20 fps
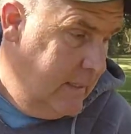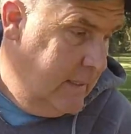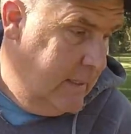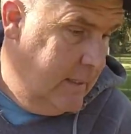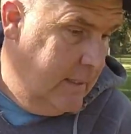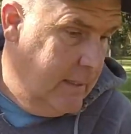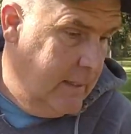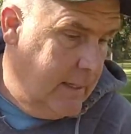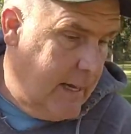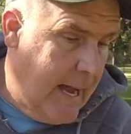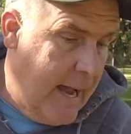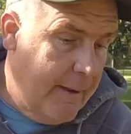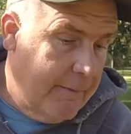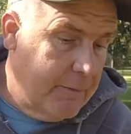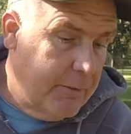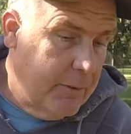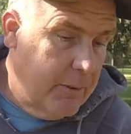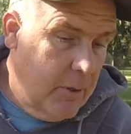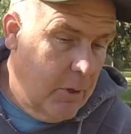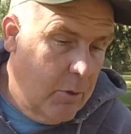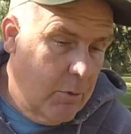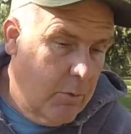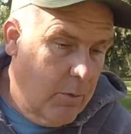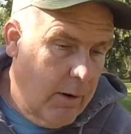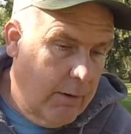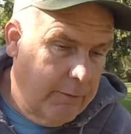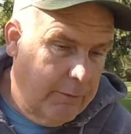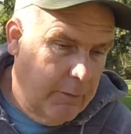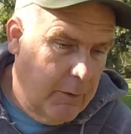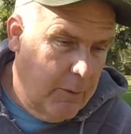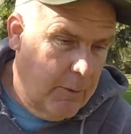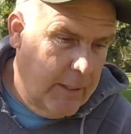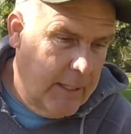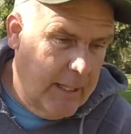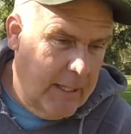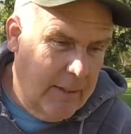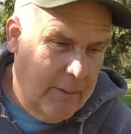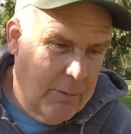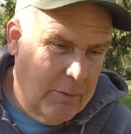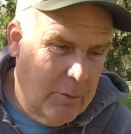After the goldenrod flow,
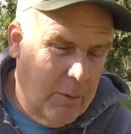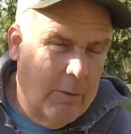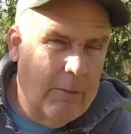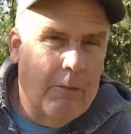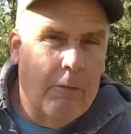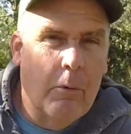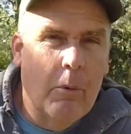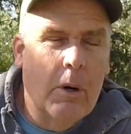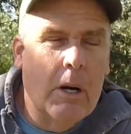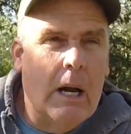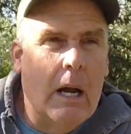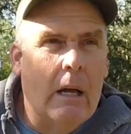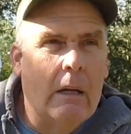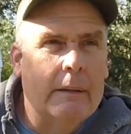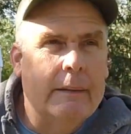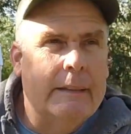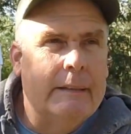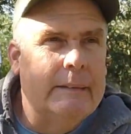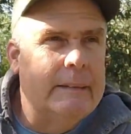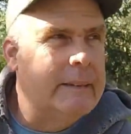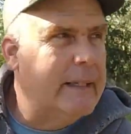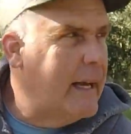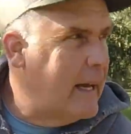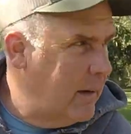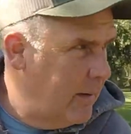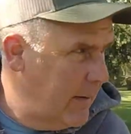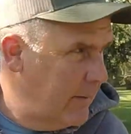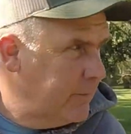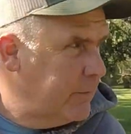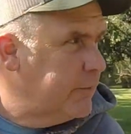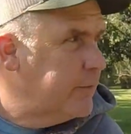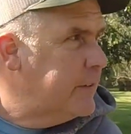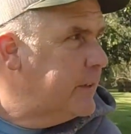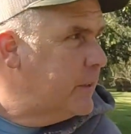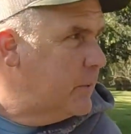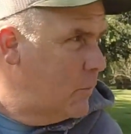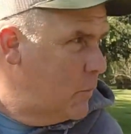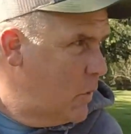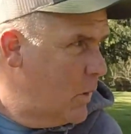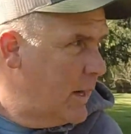again, there was only 4 colonies, and now after
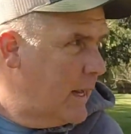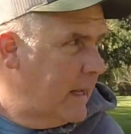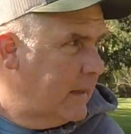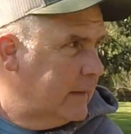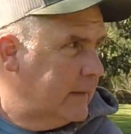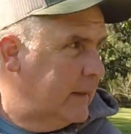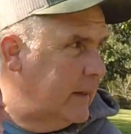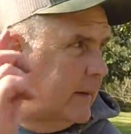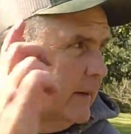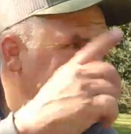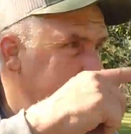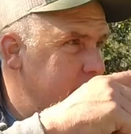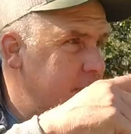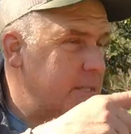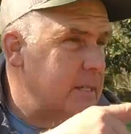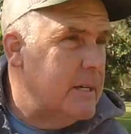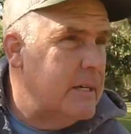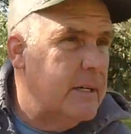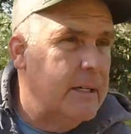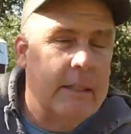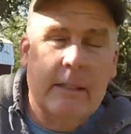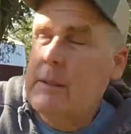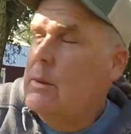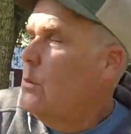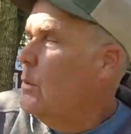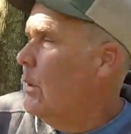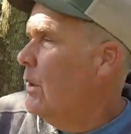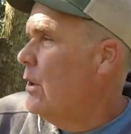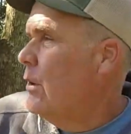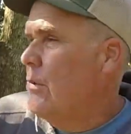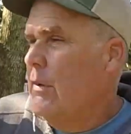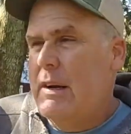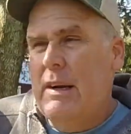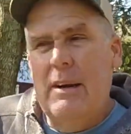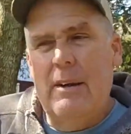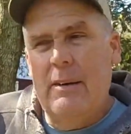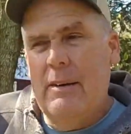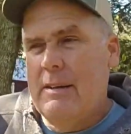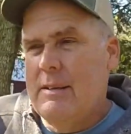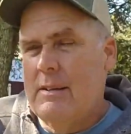feeling one out there, it's done. One over
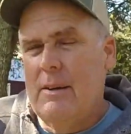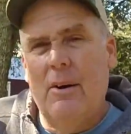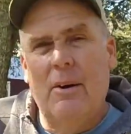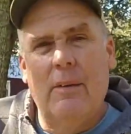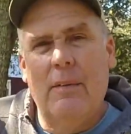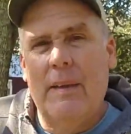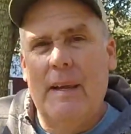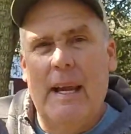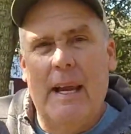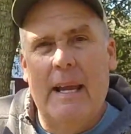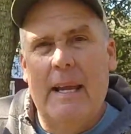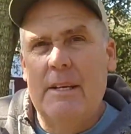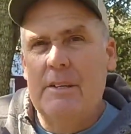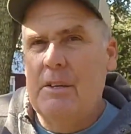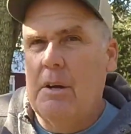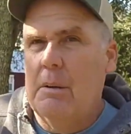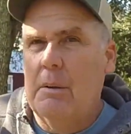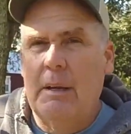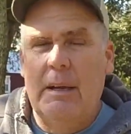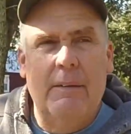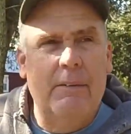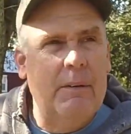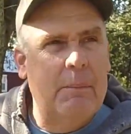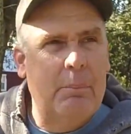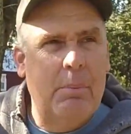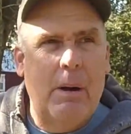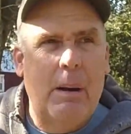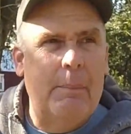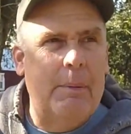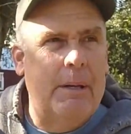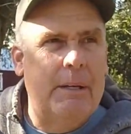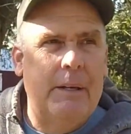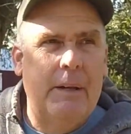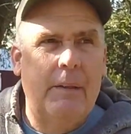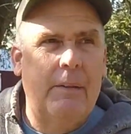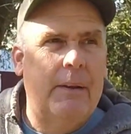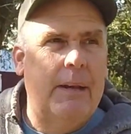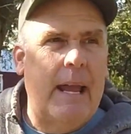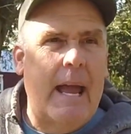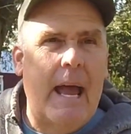here is on the edge. I'll give it probably
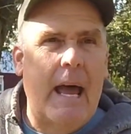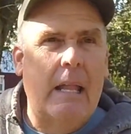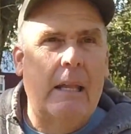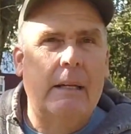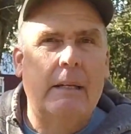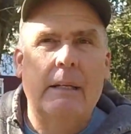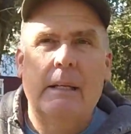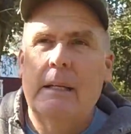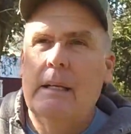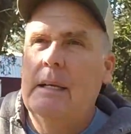another gallon.